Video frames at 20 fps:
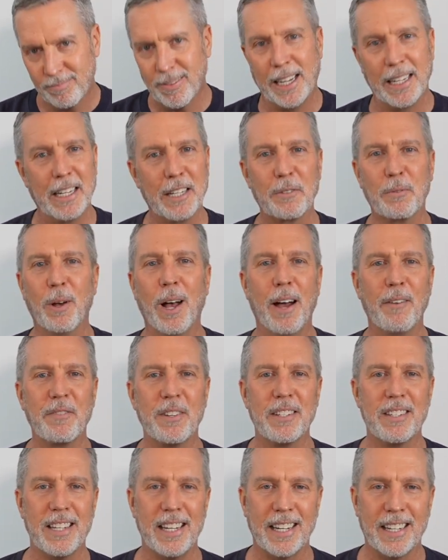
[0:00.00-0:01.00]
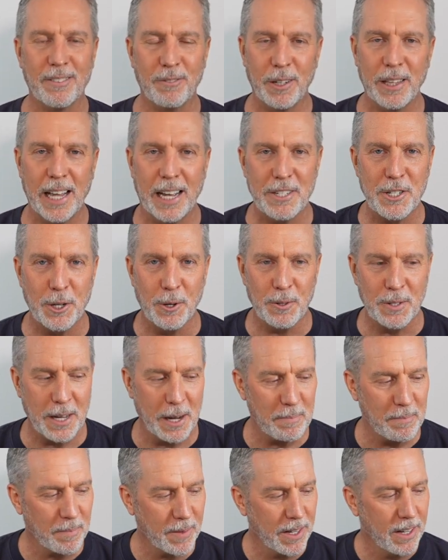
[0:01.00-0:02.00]
I guess we'll have to see when that shows
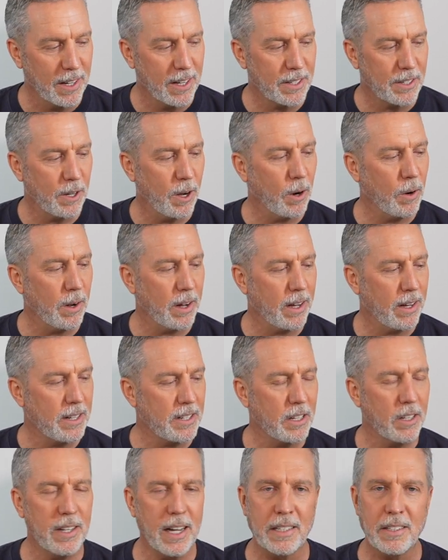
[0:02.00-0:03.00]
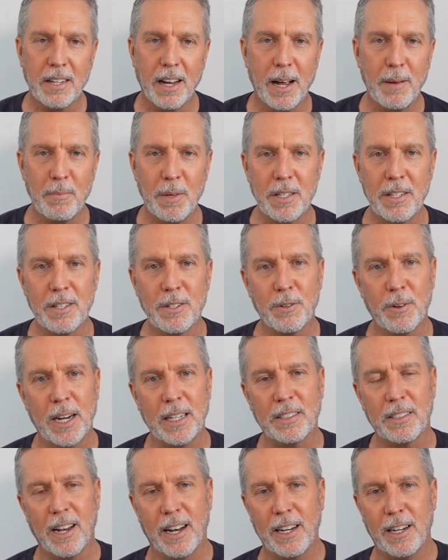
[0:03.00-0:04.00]
up. So until next time, this is
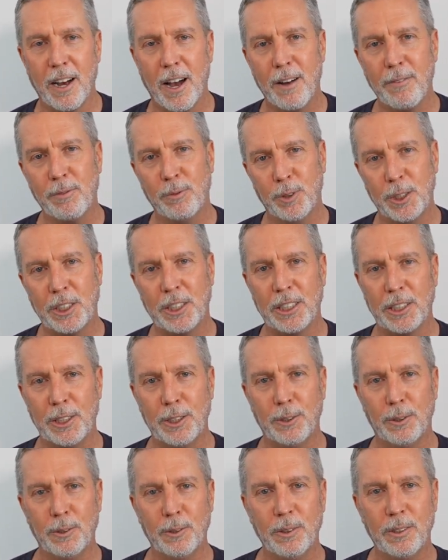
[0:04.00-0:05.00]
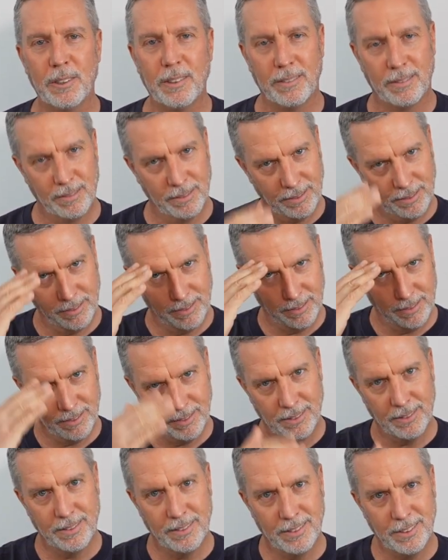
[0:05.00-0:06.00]
Craig signing off, wishing you
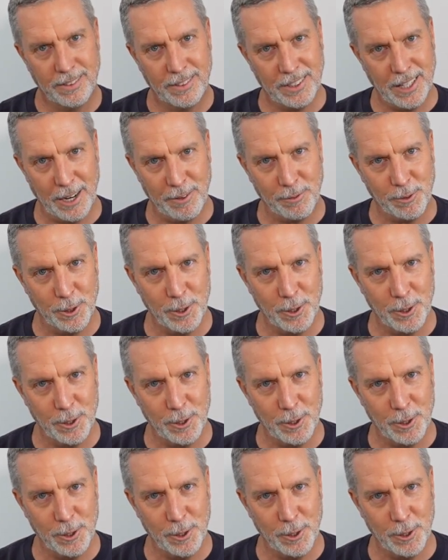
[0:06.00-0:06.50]
safe